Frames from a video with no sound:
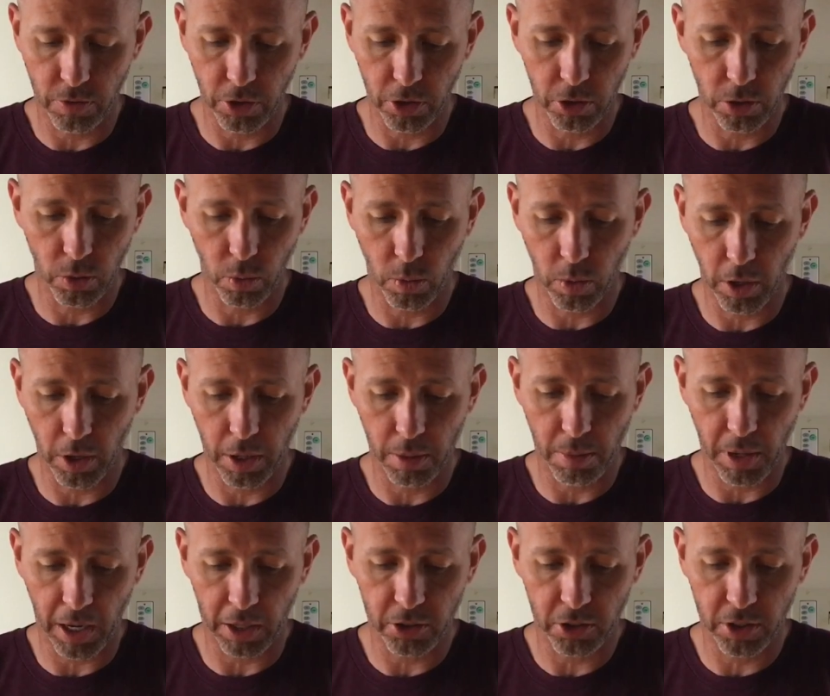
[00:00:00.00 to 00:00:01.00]
you to worry
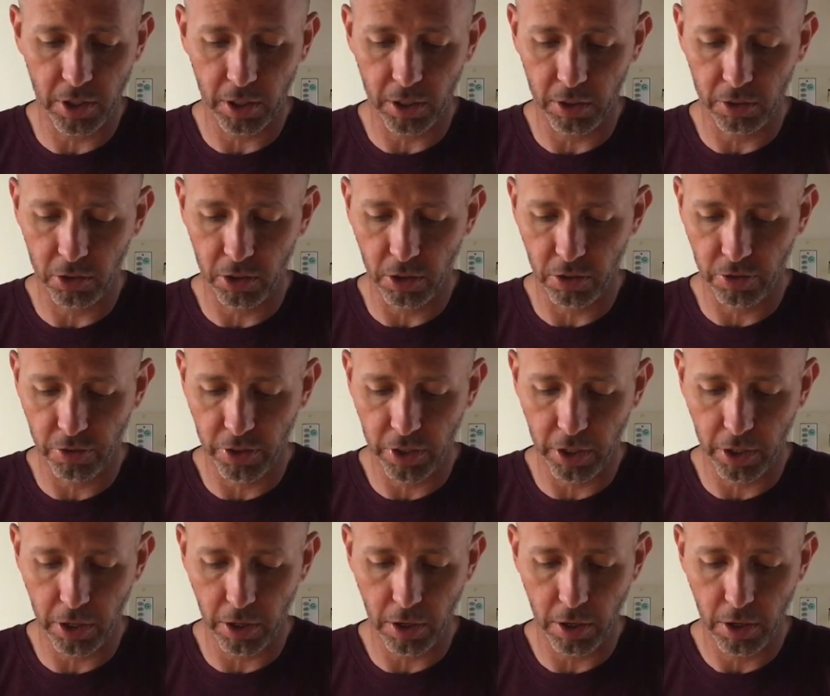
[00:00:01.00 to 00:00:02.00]
about sticking to your
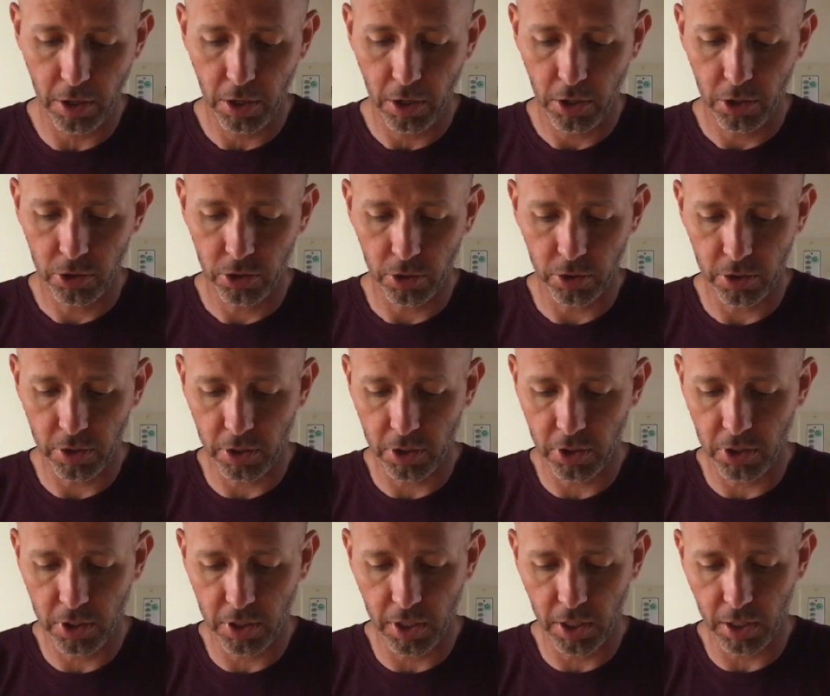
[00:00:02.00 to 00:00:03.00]
finger, so it's going
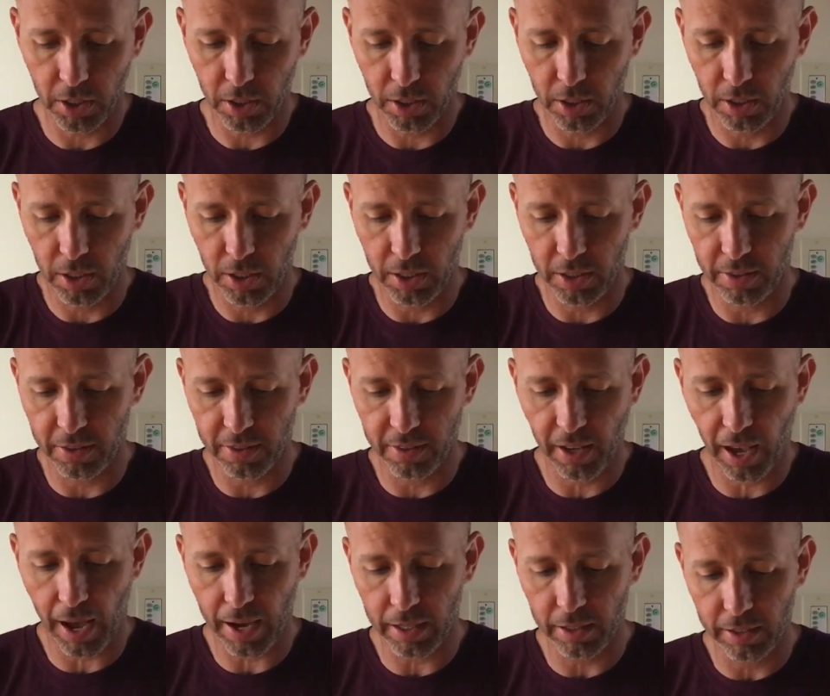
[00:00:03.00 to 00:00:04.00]
to stick
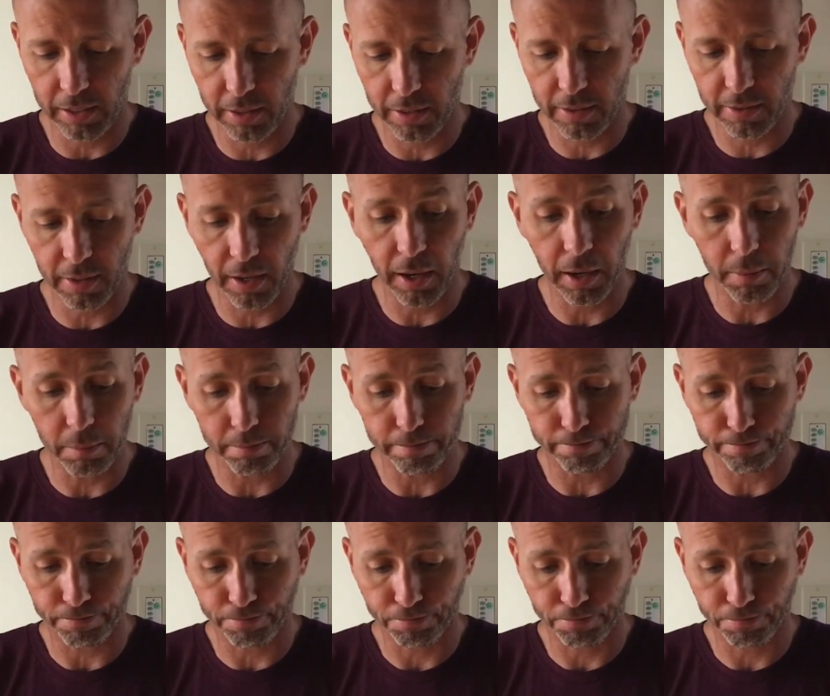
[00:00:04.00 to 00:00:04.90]
exactly the same.